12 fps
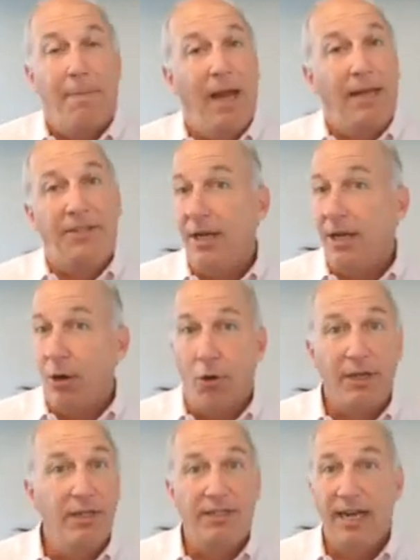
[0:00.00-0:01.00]
I'll tell you,
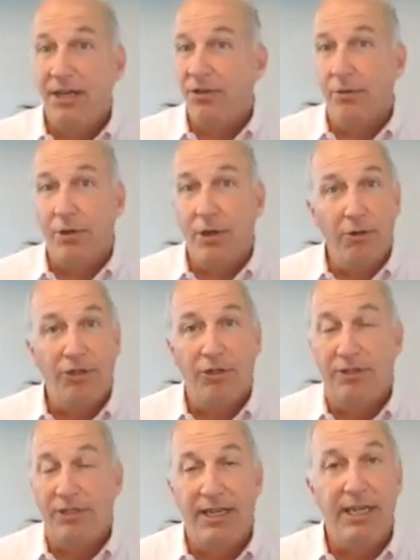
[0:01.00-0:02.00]
organizational
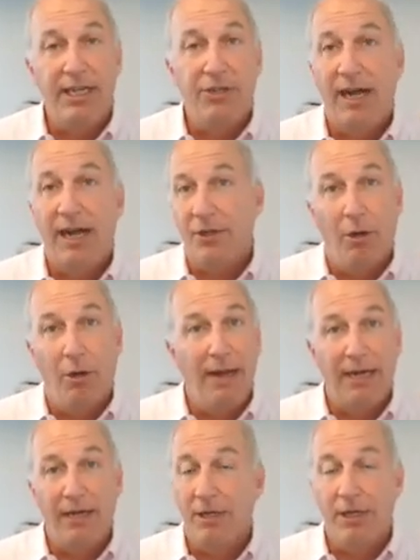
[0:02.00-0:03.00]
culture is a key driver. Go
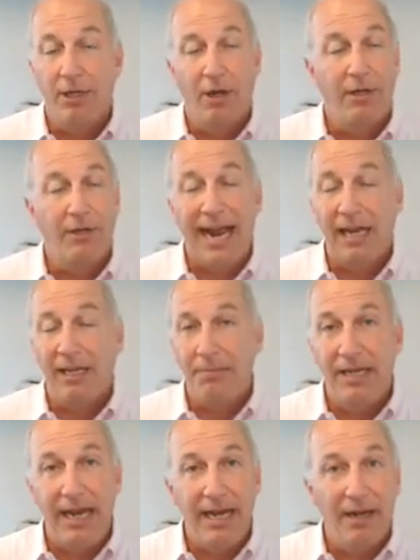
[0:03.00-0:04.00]
back and look at all your
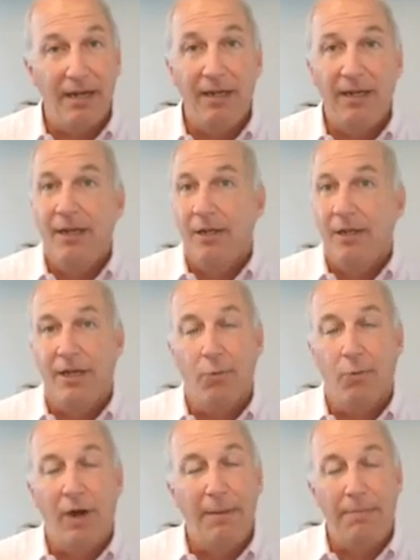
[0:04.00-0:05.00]
Gallup data. Look
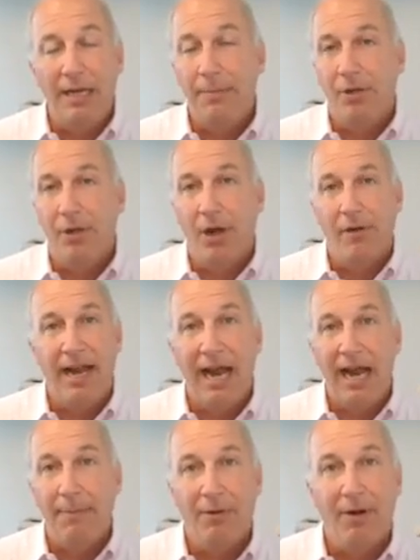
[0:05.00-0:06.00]
at why people are
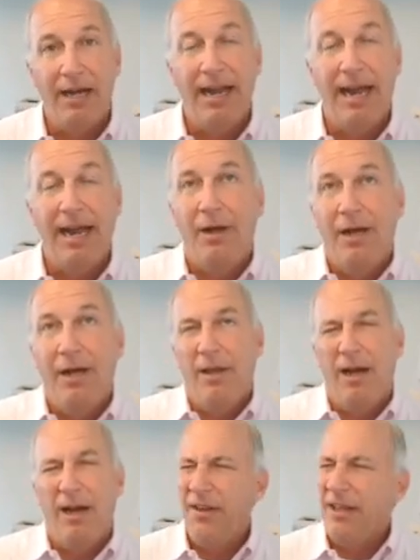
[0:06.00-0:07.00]
unhappy right now.
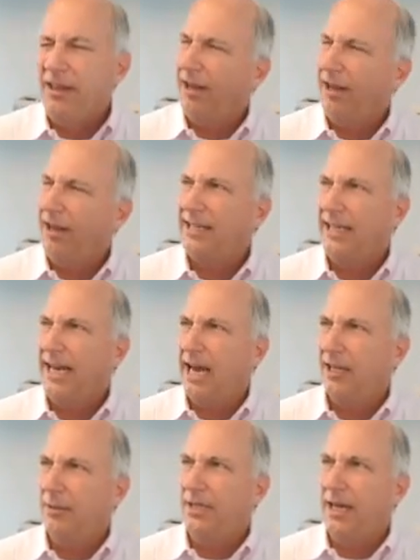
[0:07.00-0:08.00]
I think the last
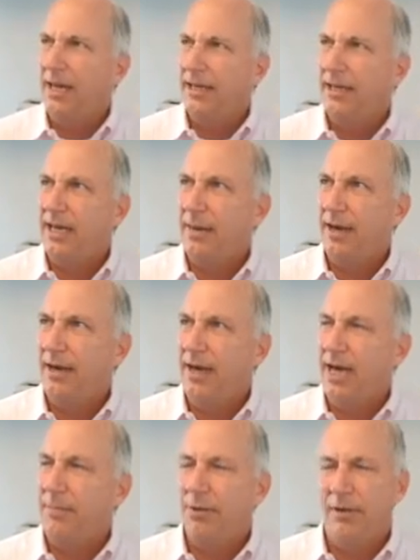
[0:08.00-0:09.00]
Gallup data came out in
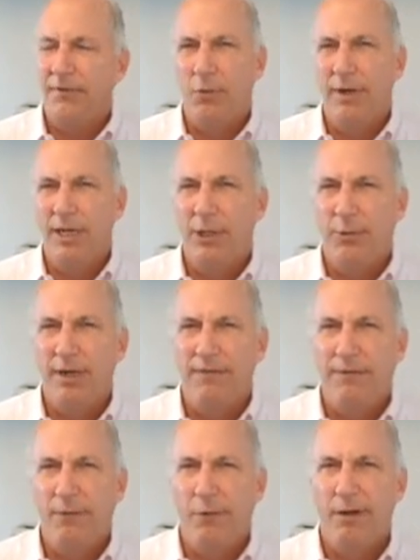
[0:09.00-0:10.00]
April of
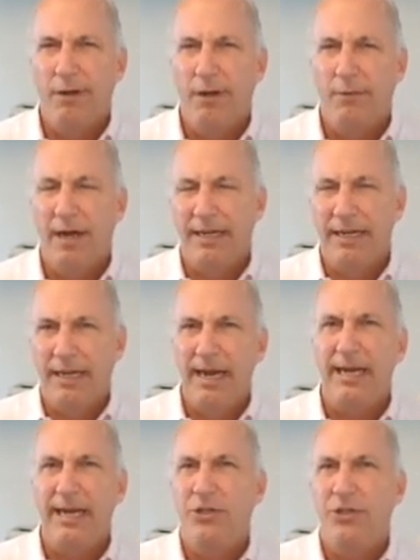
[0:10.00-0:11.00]
2024 around
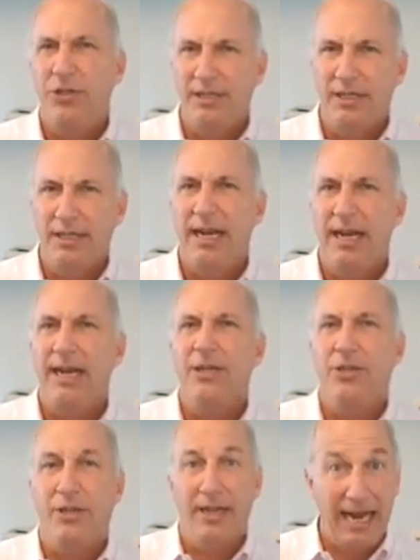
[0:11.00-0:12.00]
engaged,
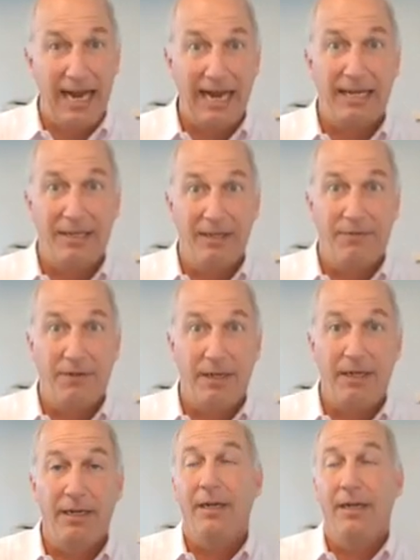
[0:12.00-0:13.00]
disengaged, and
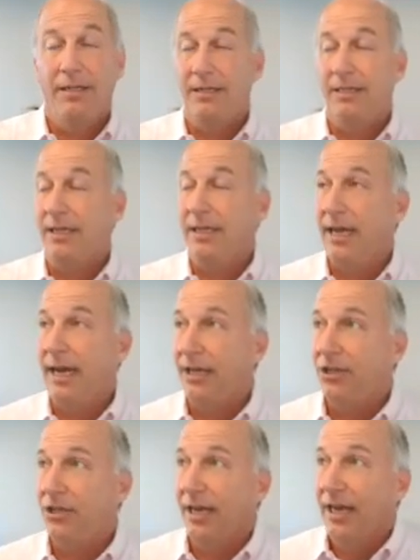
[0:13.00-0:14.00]
actively
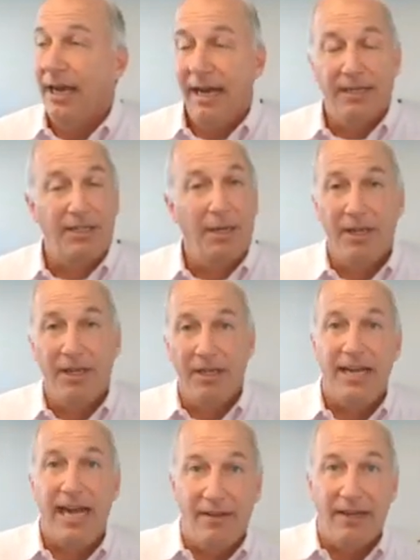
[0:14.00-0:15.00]
disengaged. And some of the
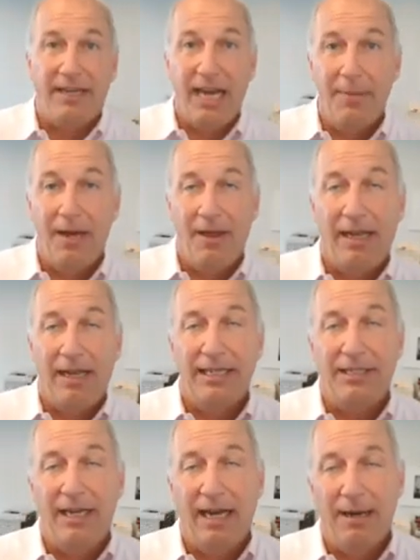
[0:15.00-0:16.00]
data that came out of the
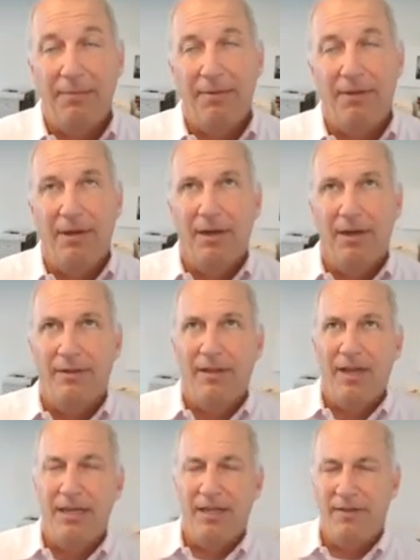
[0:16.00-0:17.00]
last time
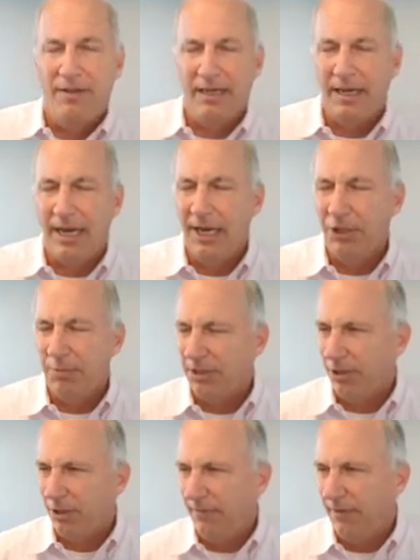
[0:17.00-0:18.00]
that they did the
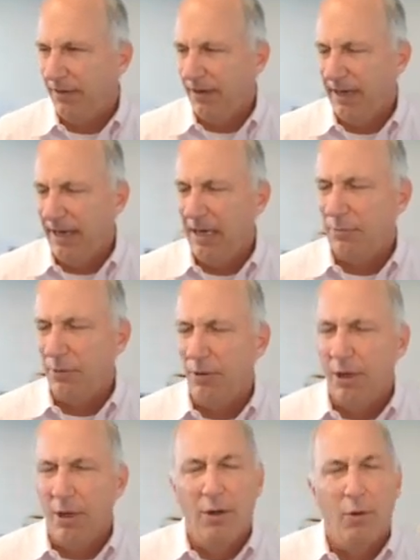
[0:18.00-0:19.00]
engagement survey in
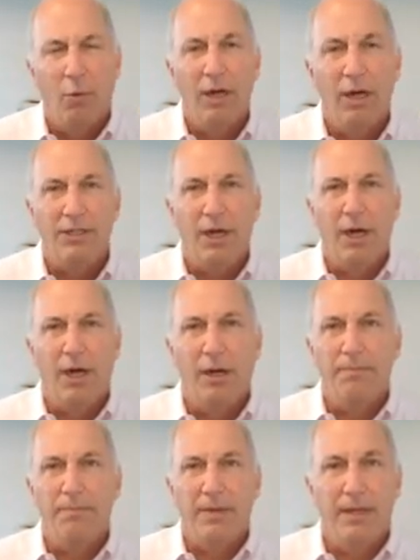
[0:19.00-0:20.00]
April was
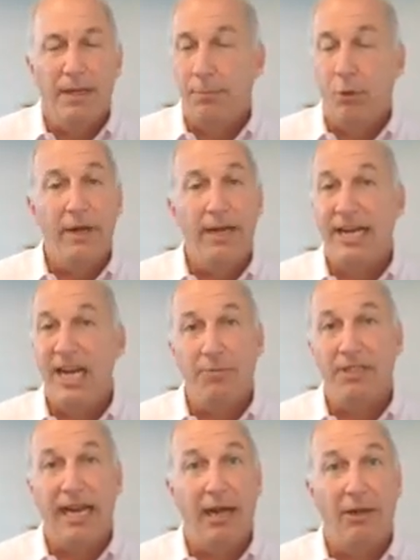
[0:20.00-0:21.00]
employee
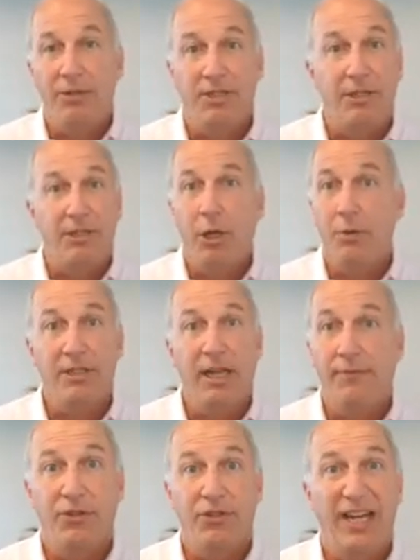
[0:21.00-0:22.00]
engagement's down to its lowest
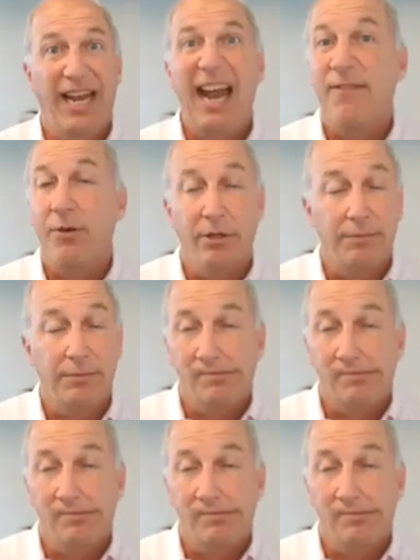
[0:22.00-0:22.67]
levels ever.